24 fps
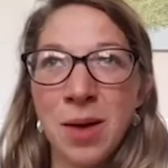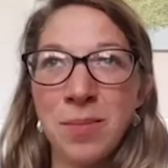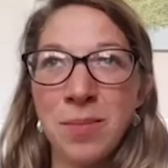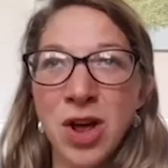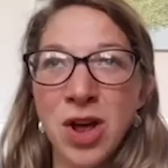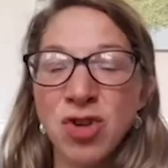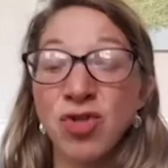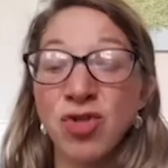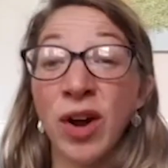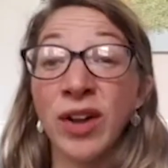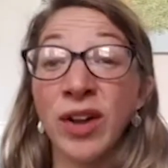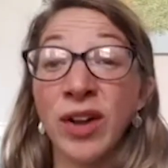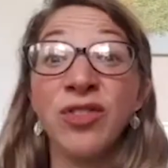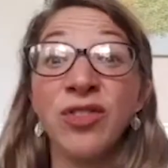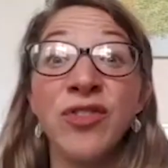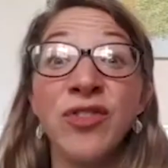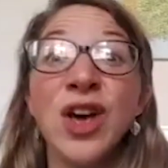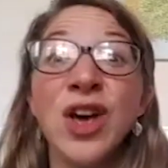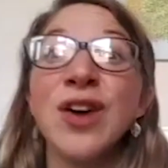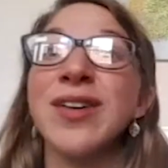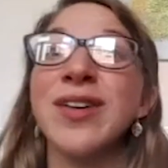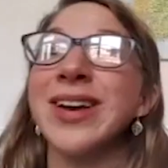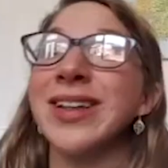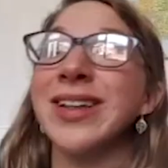
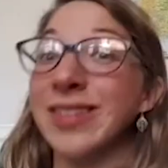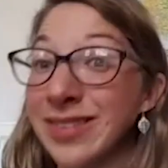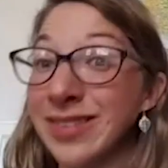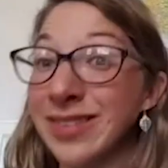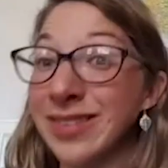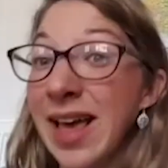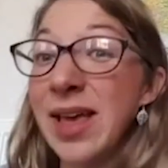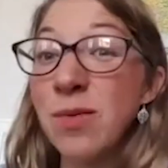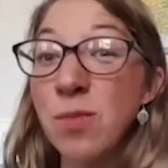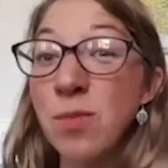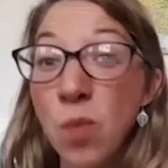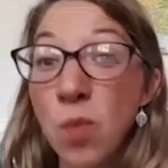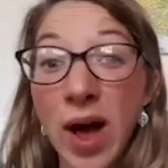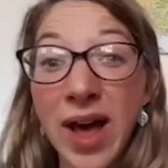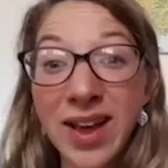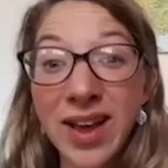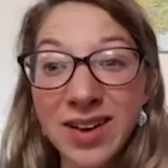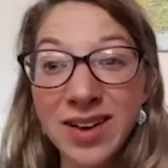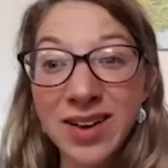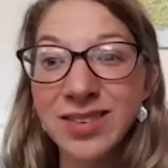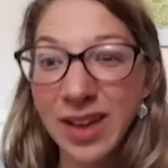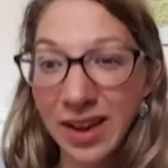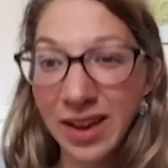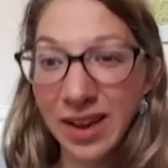transferring in the same way
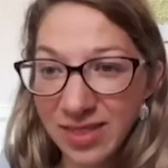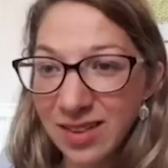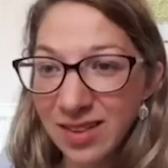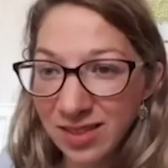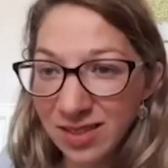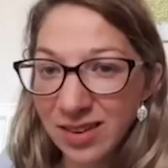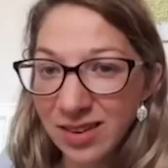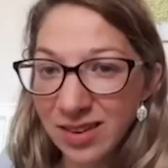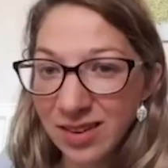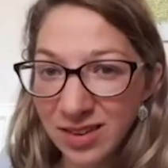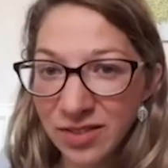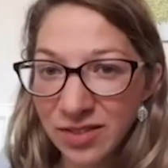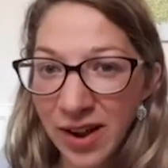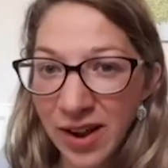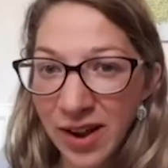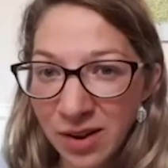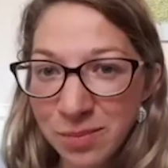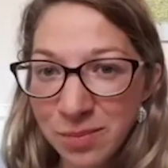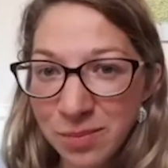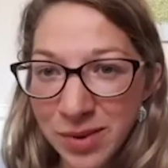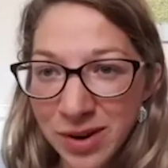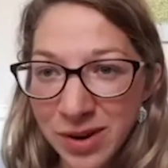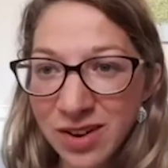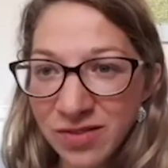as I think the
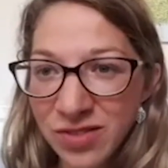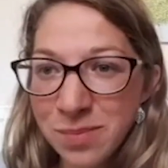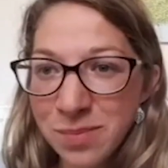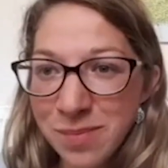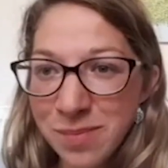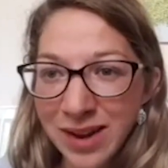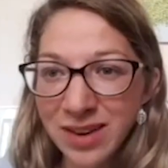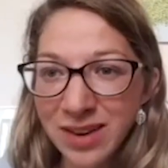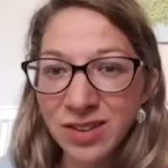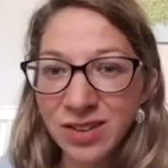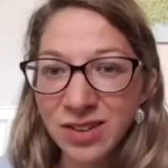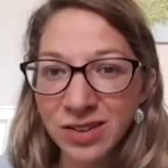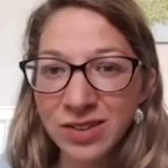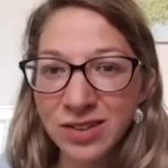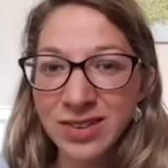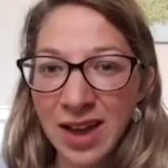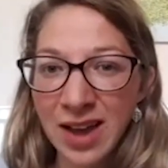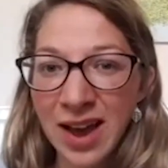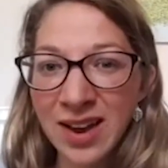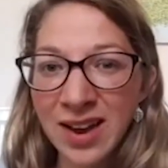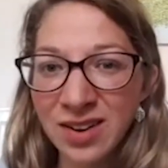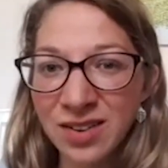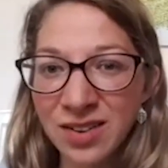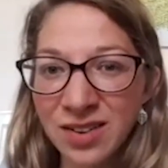development of the mental
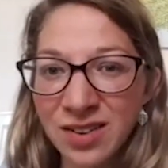side of